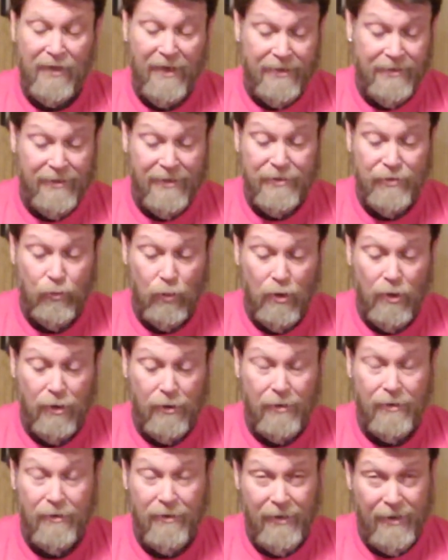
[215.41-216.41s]
It does
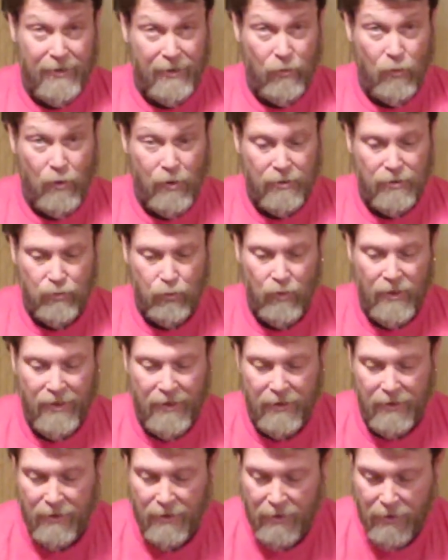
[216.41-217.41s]
work and it works
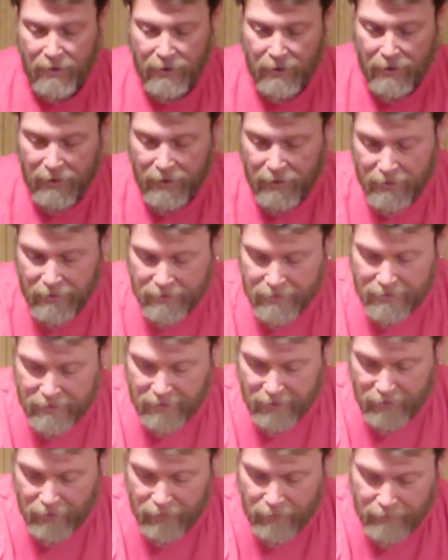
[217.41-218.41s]
well.
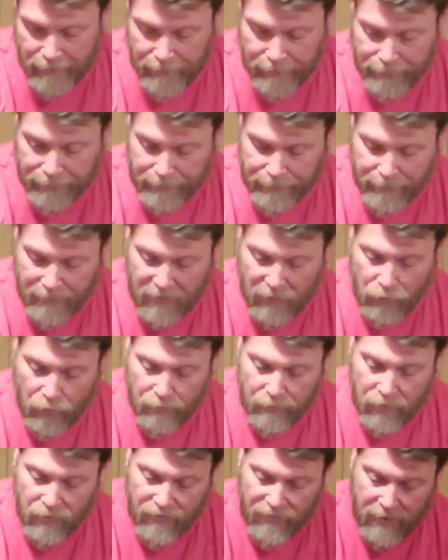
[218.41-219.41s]
So we'll
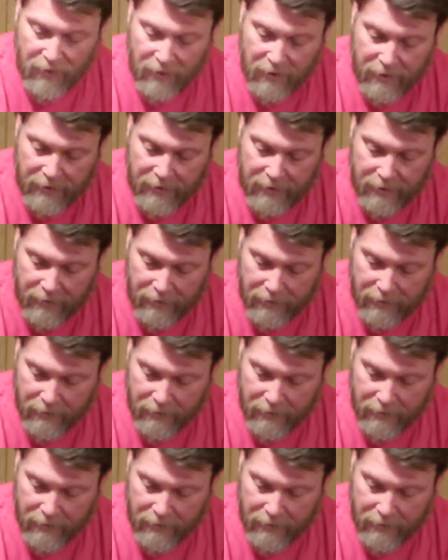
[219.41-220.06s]
move on.